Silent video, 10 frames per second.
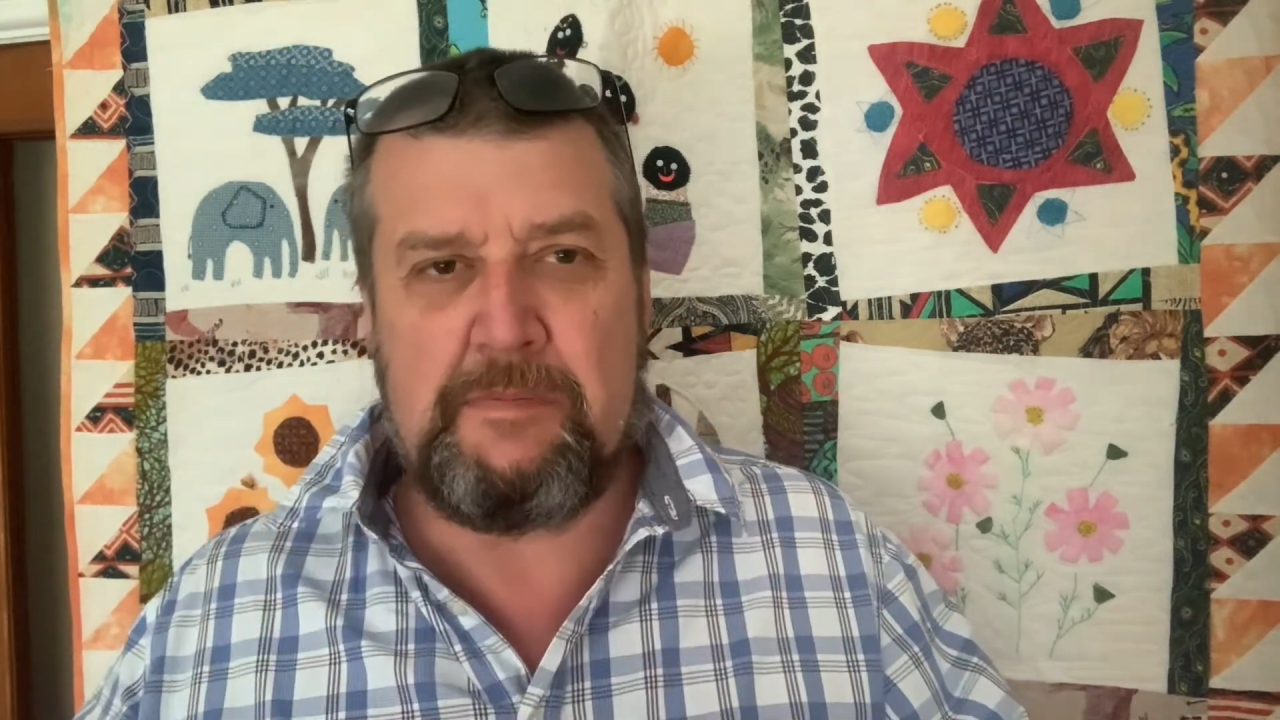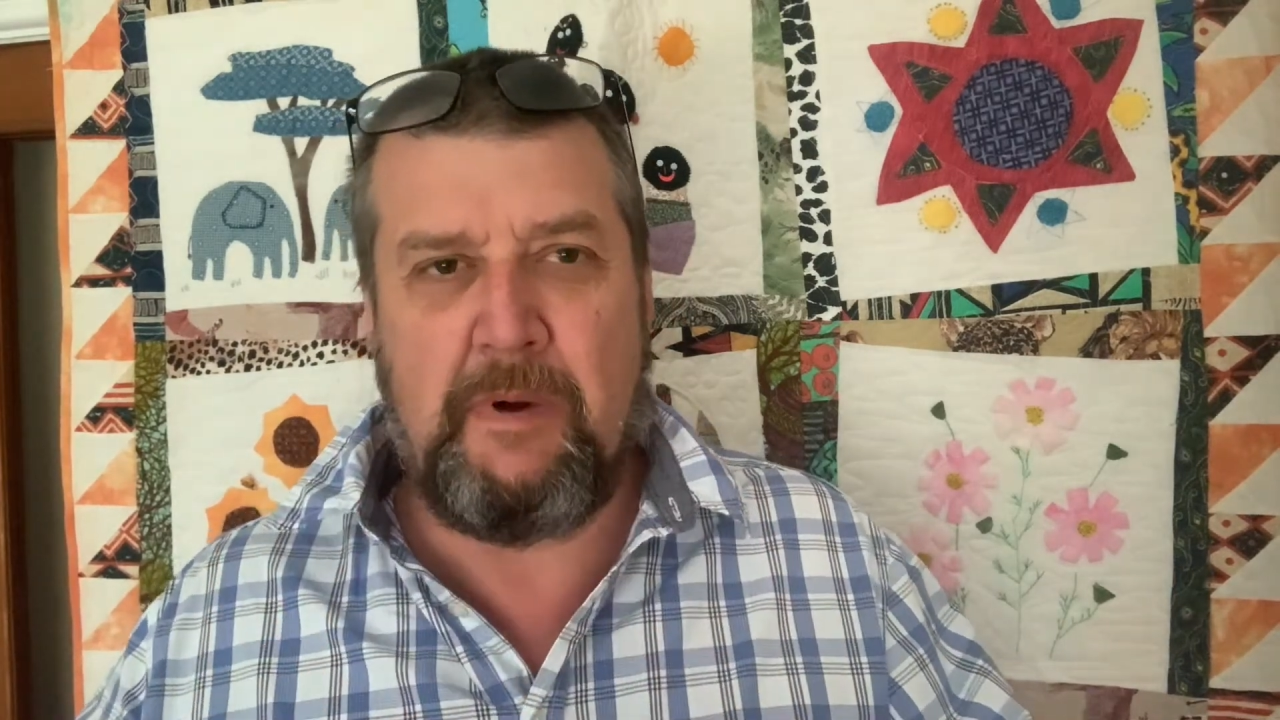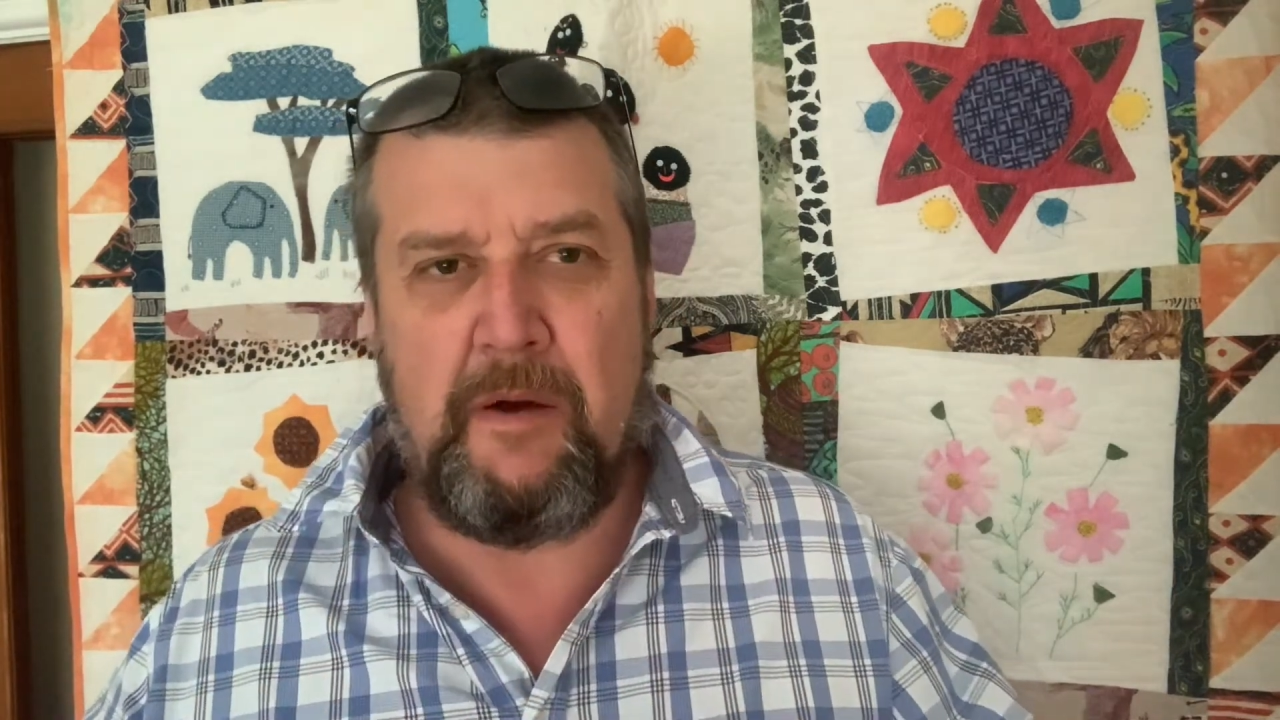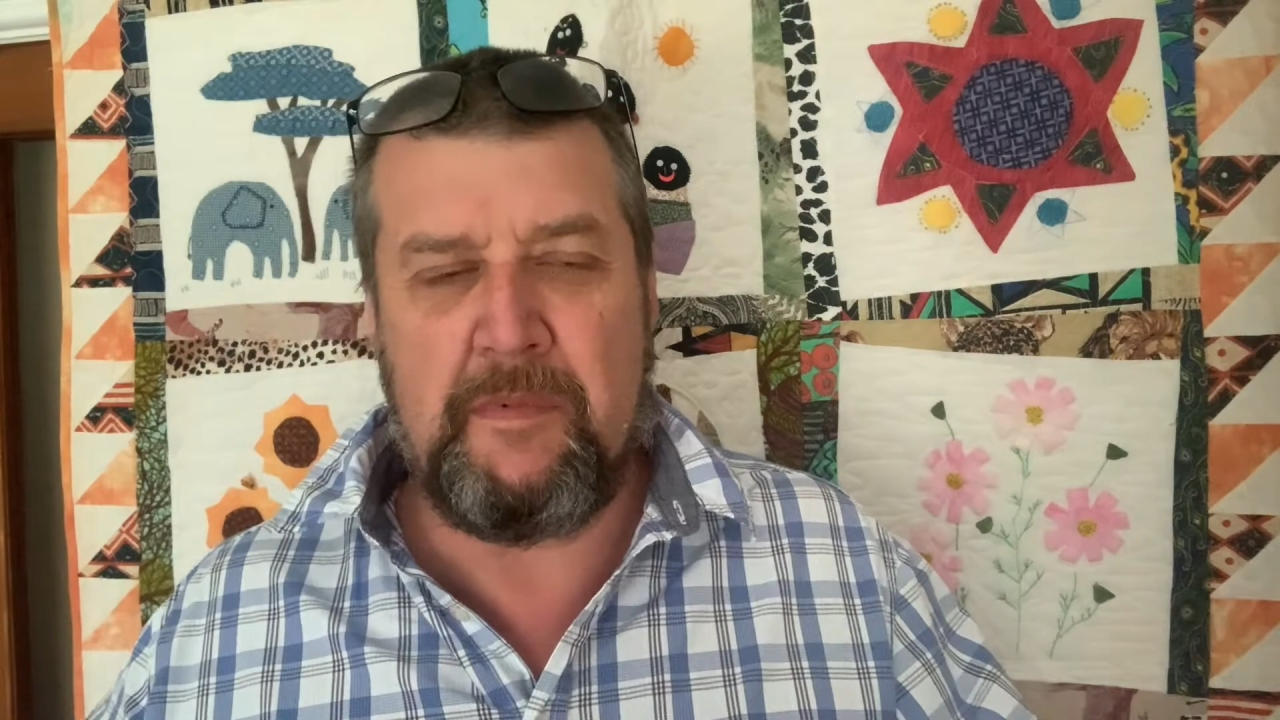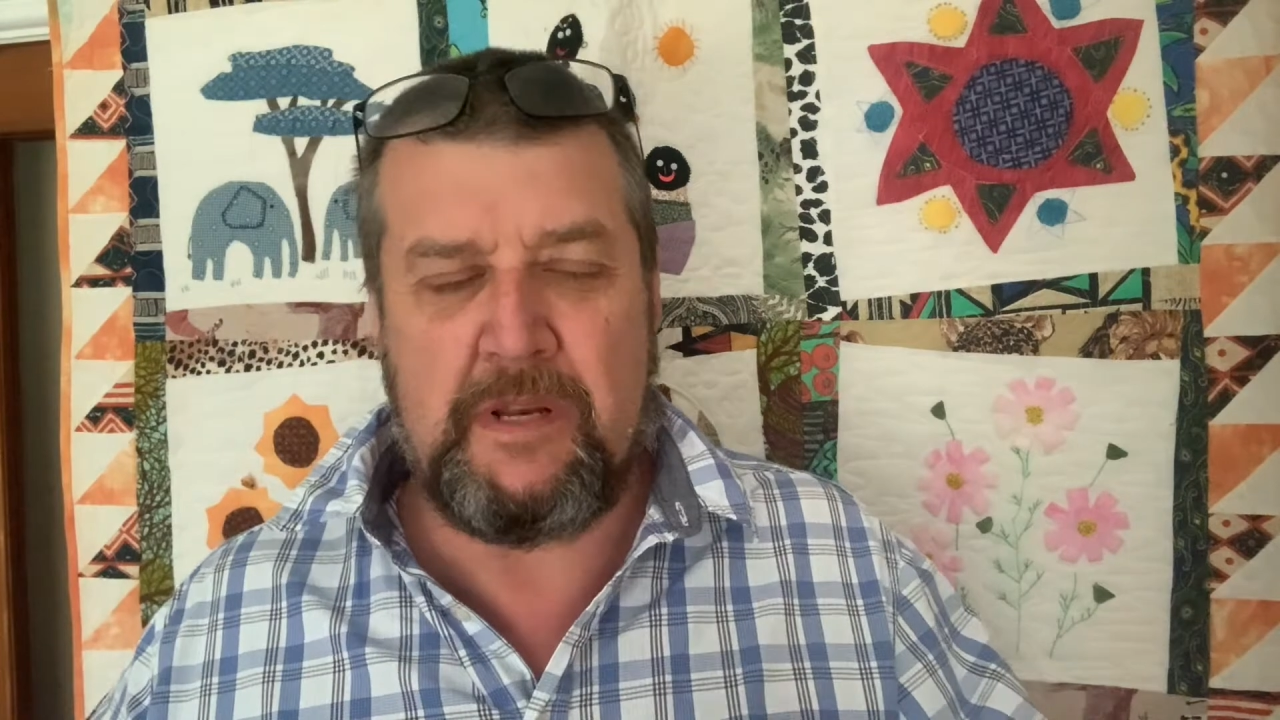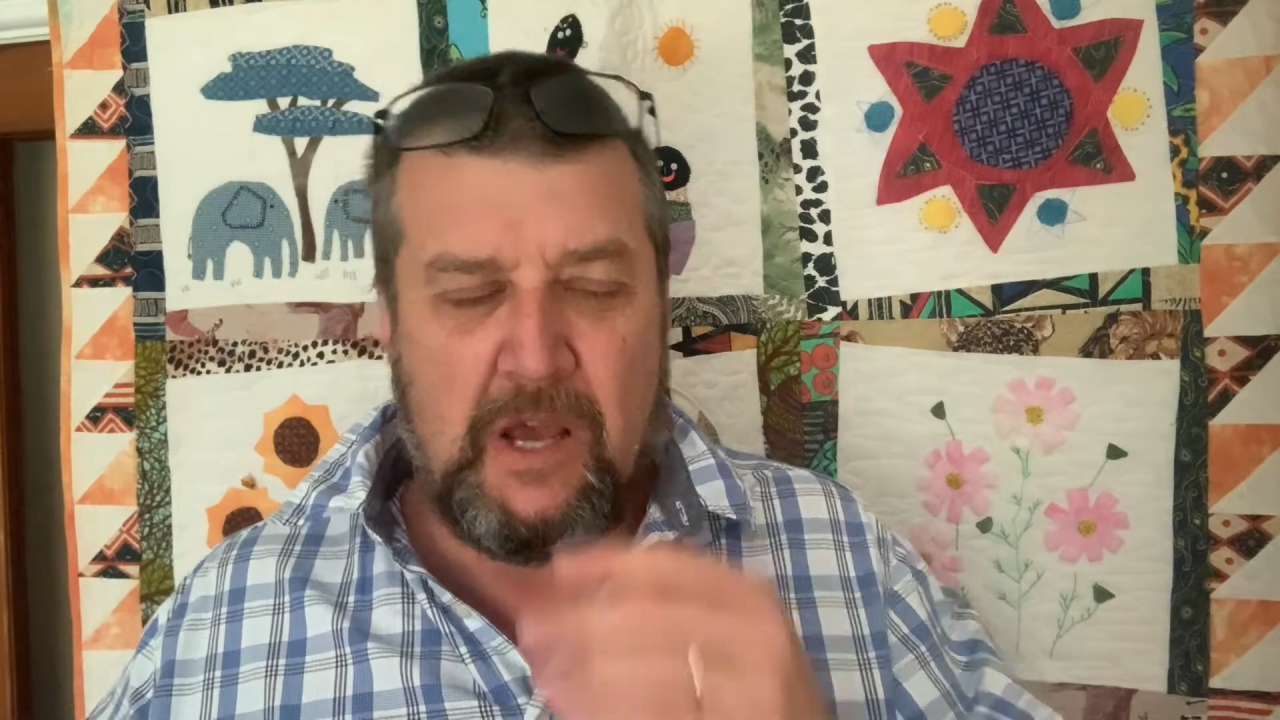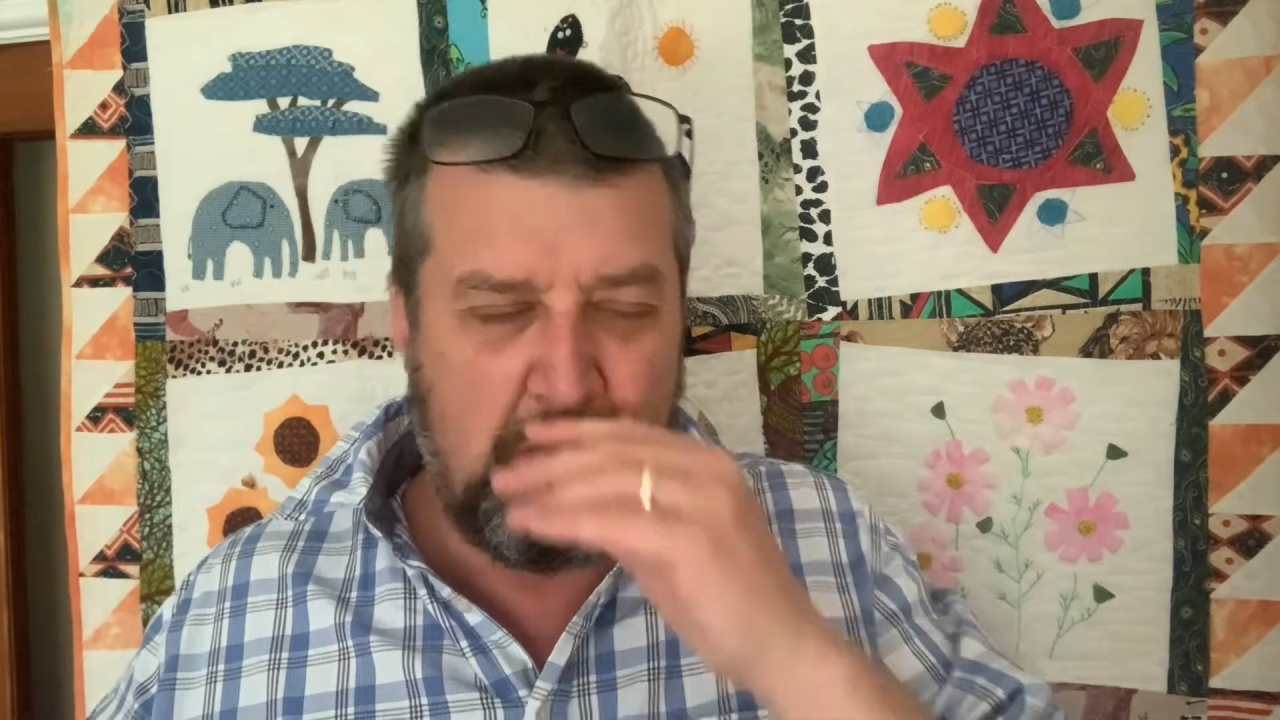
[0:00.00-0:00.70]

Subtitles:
moment